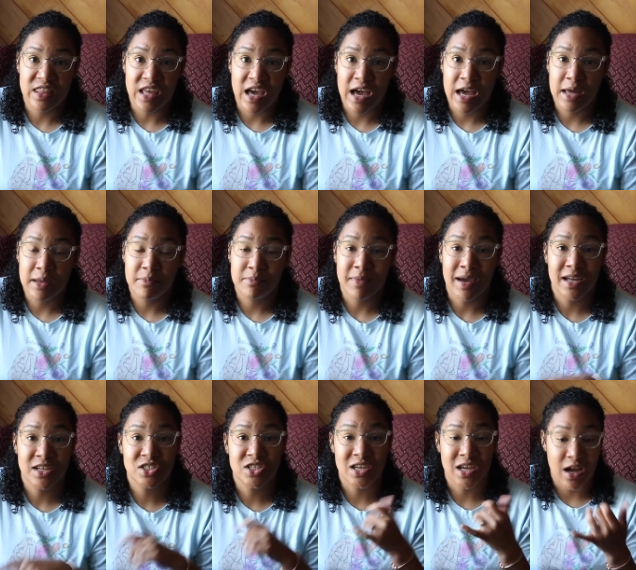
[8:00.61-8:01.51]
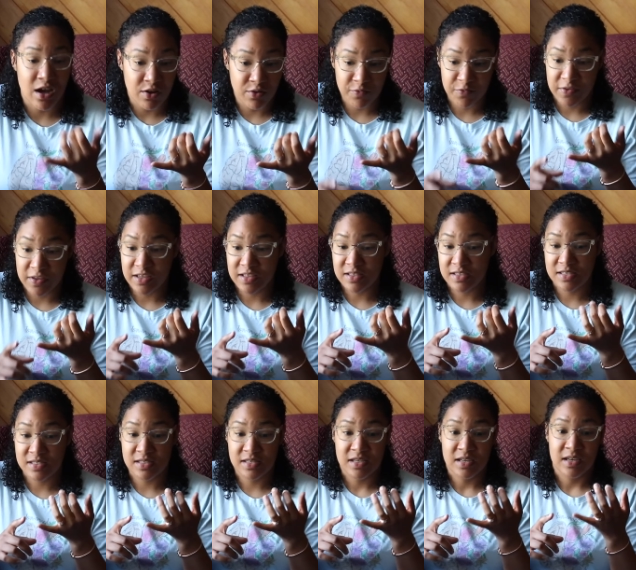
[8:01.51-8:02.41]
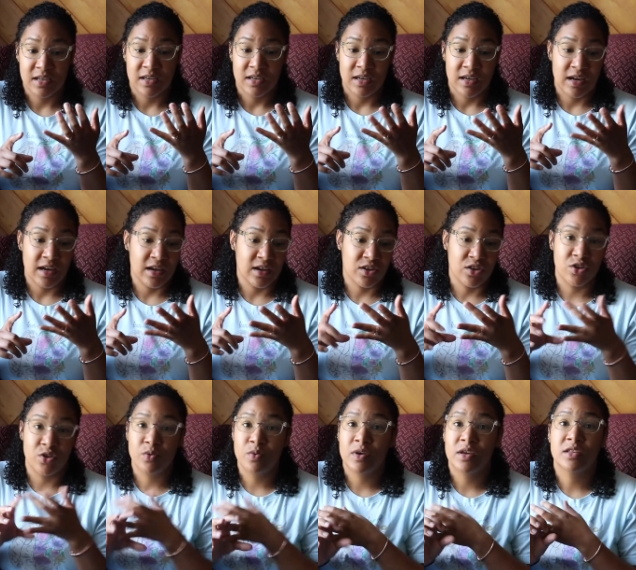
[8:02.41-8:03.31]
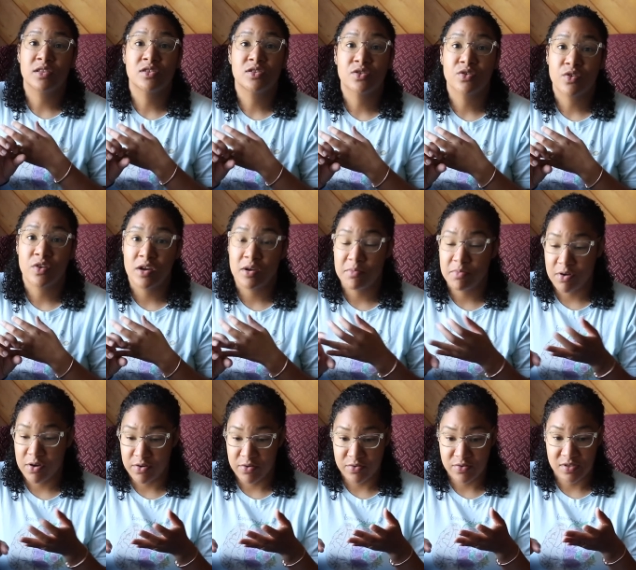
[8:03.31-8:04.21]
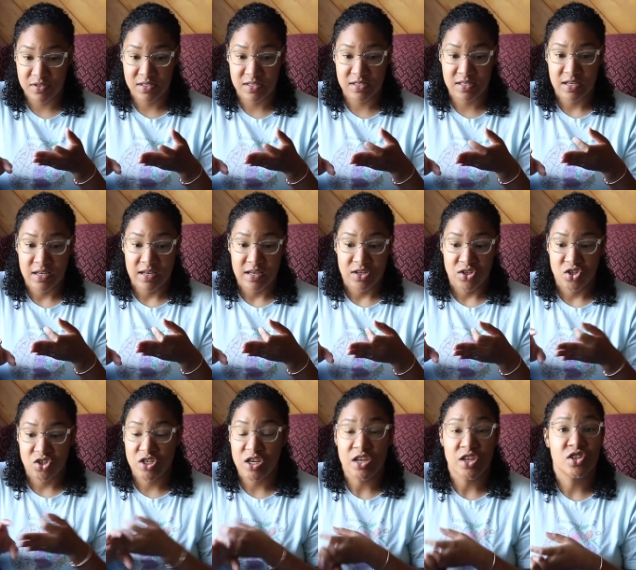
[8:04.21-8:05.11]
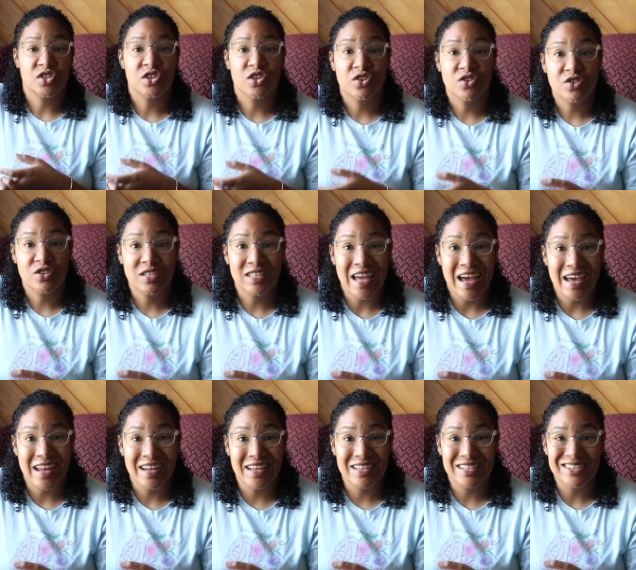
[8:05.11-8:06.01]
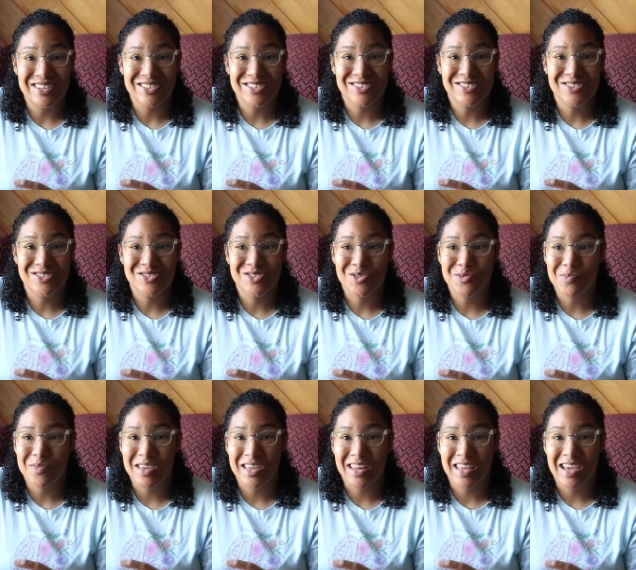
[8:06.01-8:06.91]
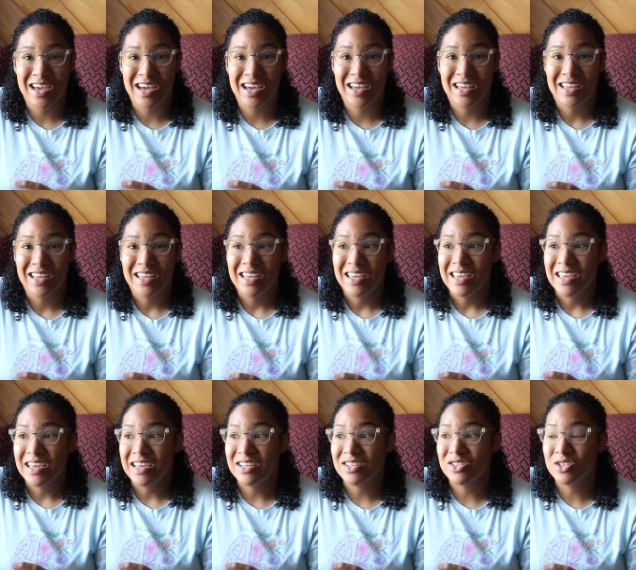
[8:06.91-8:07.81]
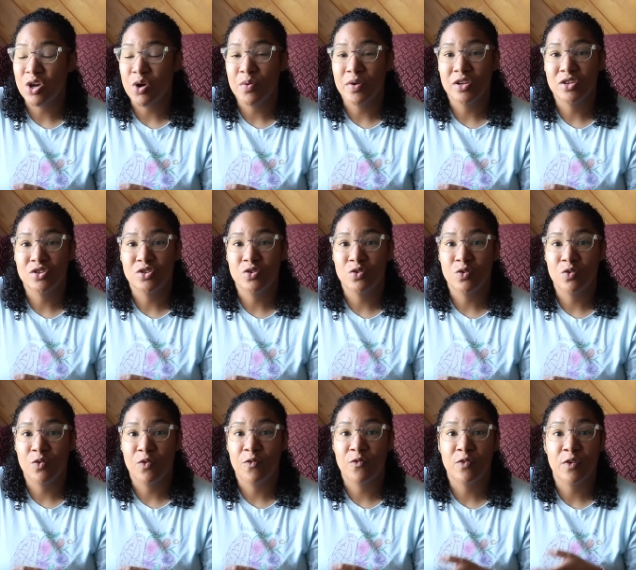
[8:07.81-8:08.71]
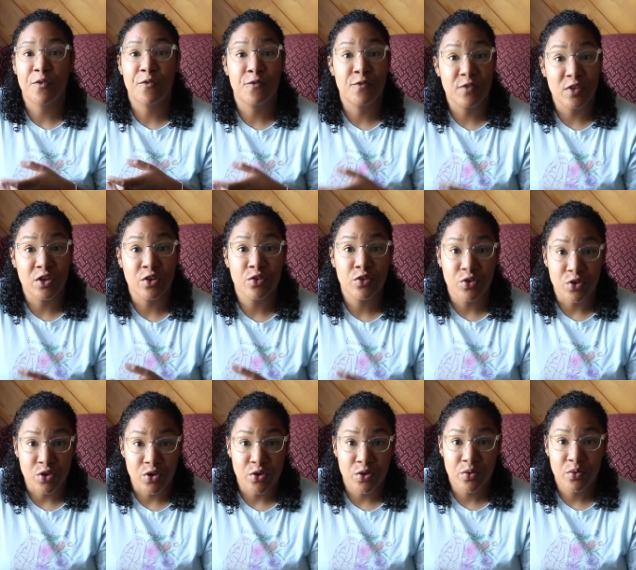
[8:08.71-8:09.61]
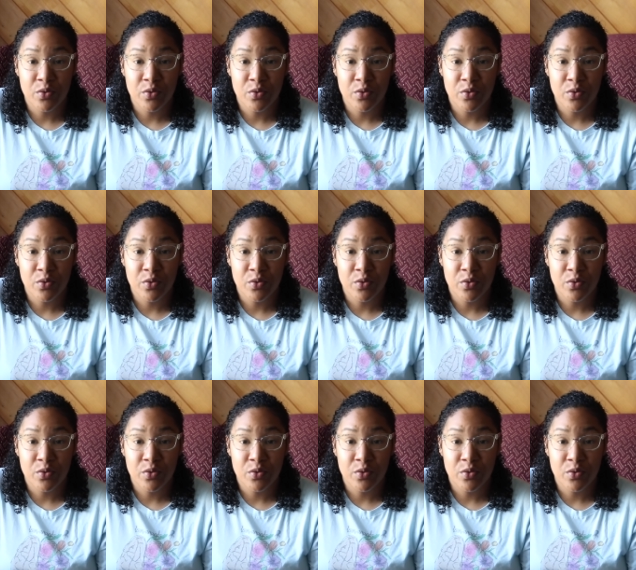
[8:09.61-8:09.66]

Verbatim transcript: that matching outfits, uh, cute Instagram posts, changing your status on social media is going to fulfill you